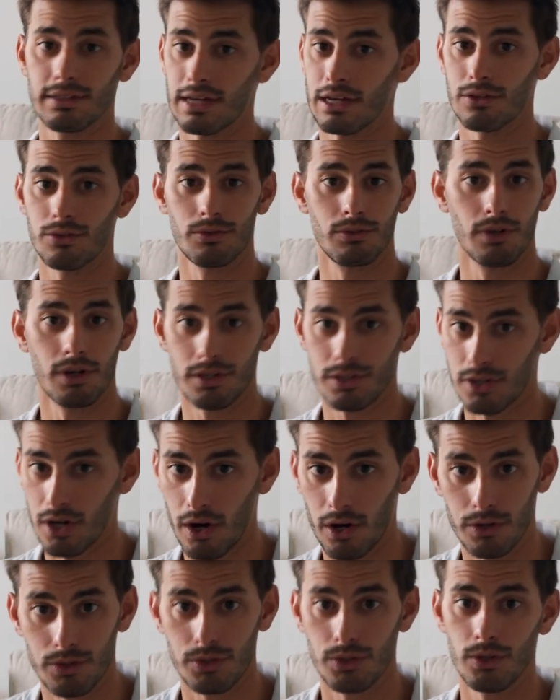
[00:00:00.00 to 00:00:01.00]
I do not
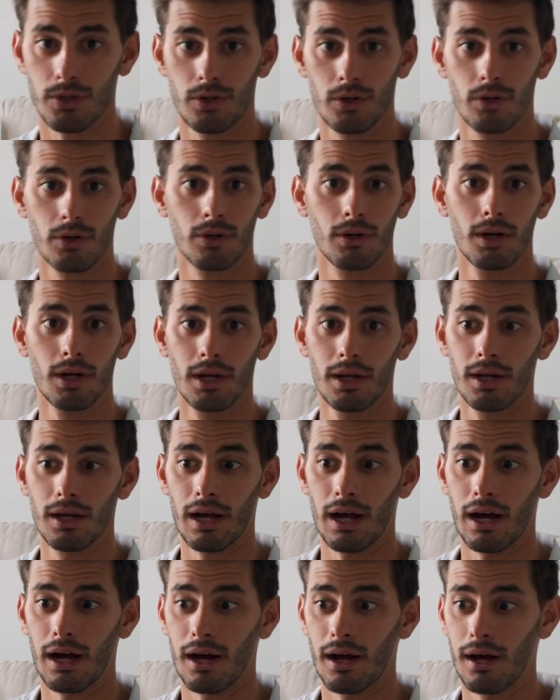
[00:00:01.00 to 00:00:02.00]
talk to
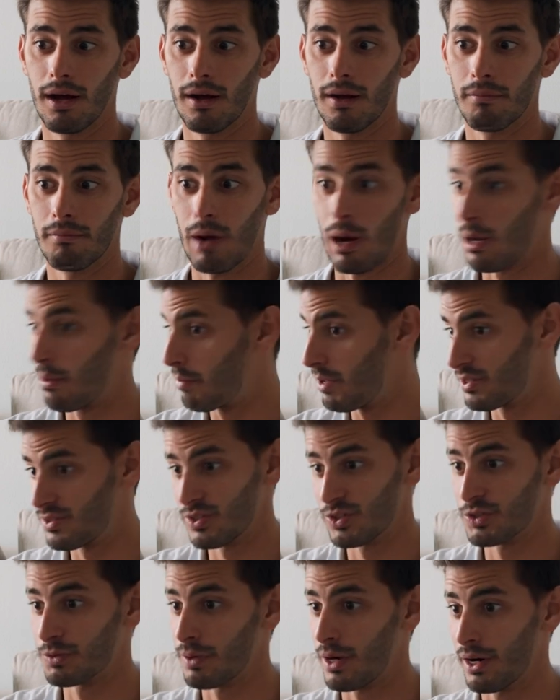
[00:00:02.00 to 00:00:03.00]
my
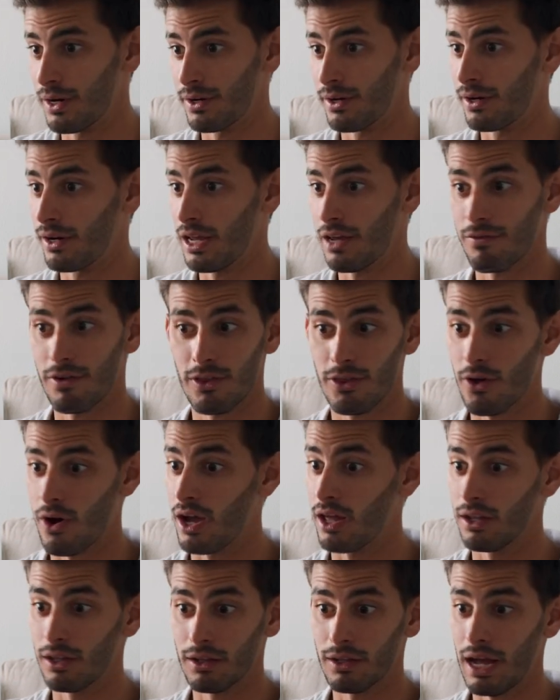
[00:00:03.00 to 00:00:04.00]
business partner, even
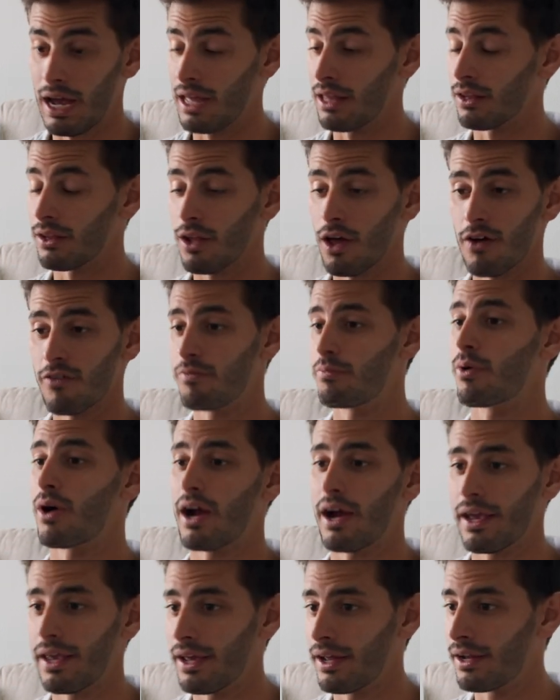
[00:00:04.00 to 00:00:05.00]
though I love
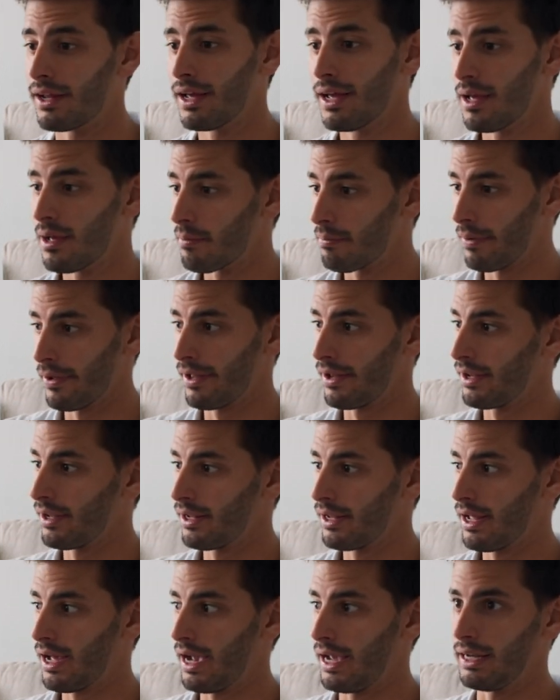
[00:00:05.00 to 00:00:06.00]
Brian, but
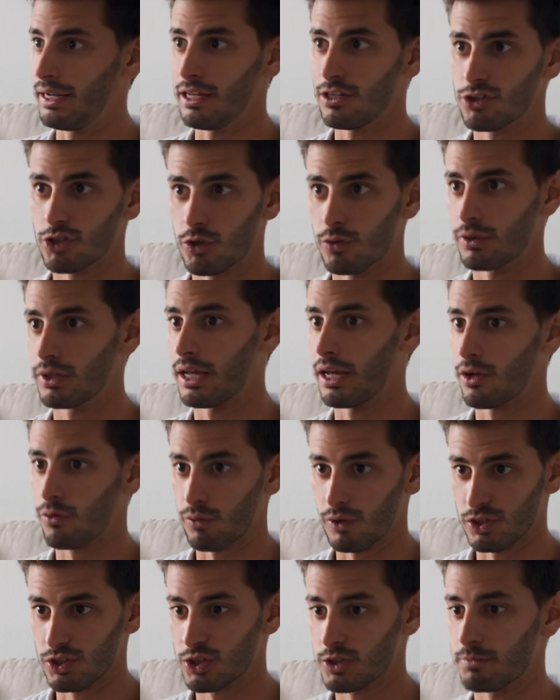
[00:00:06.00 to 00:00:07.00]
I need to
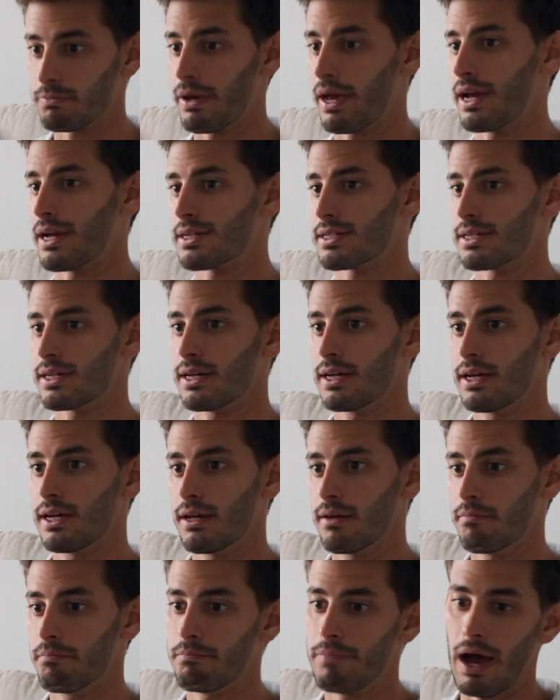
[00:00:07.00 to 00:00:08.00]
respect
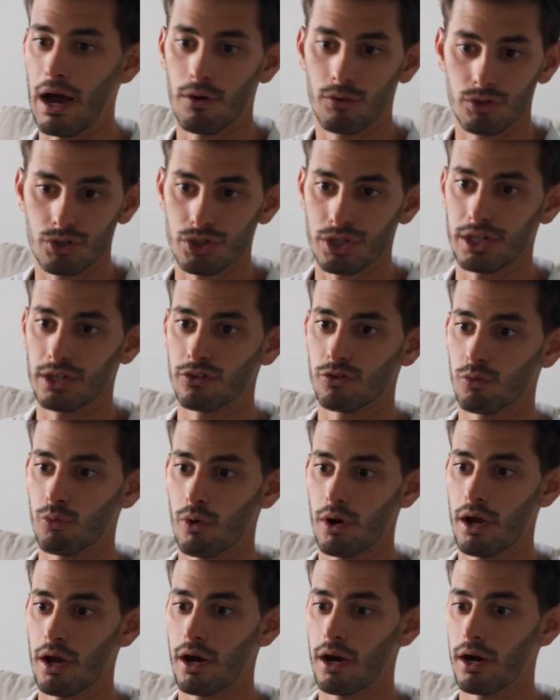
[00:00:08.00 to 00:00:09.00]
boundaries
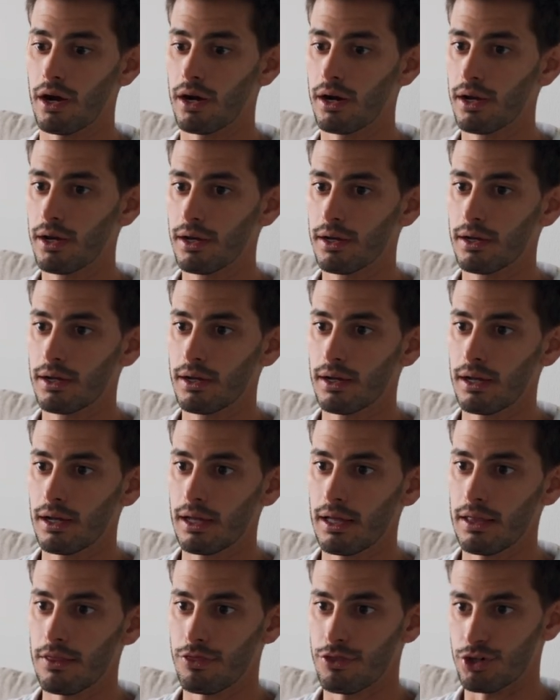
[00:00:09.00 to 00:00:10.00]
where
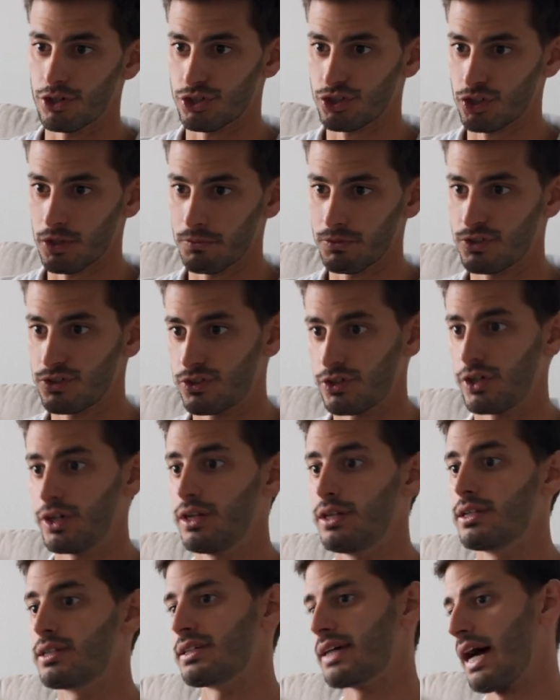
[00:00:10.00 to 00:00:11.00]
there's some
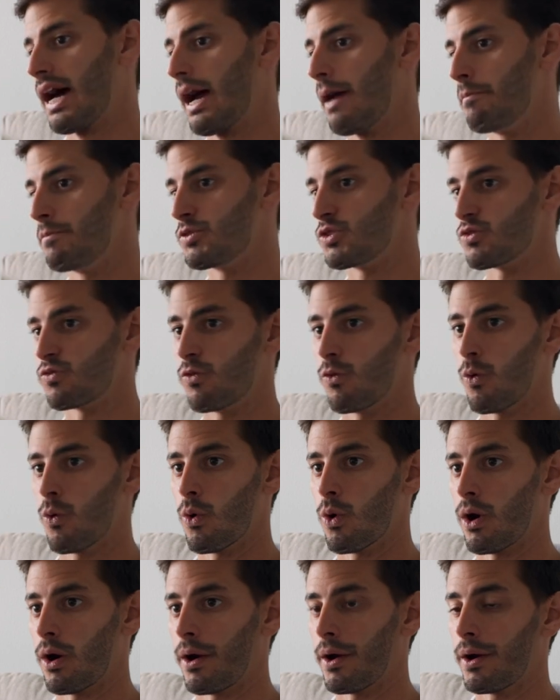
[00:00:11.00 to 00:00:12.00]
certain times
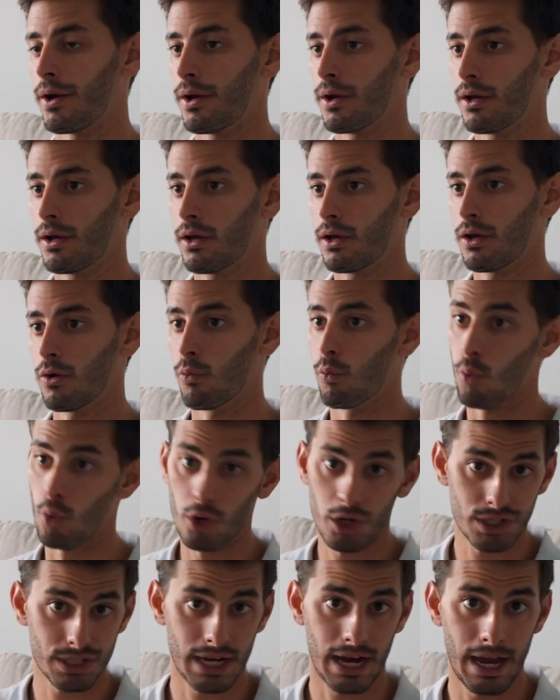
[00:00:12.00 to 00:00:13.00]
for
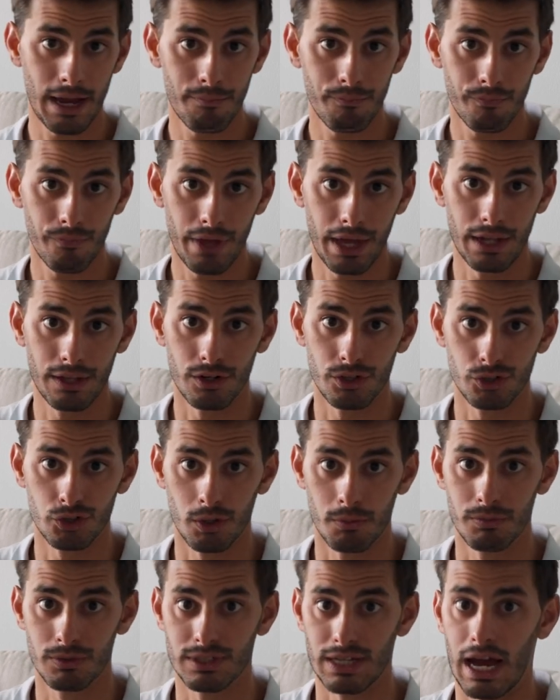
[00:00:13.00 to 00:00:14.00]
work time and there's
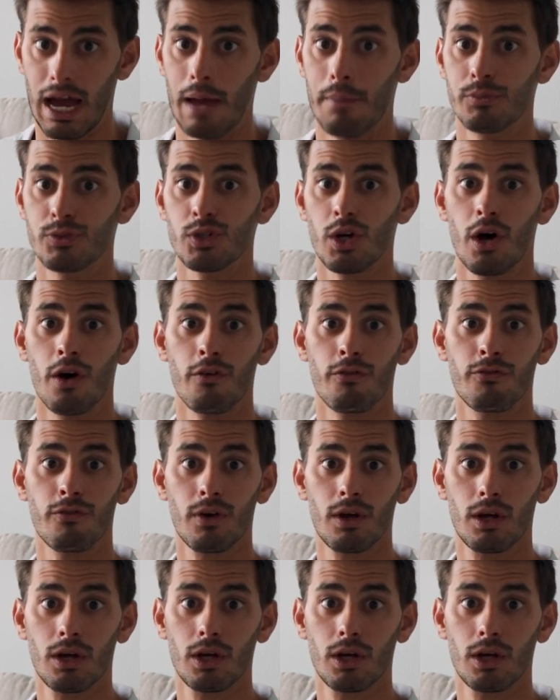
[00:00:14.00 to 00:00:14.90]
some times of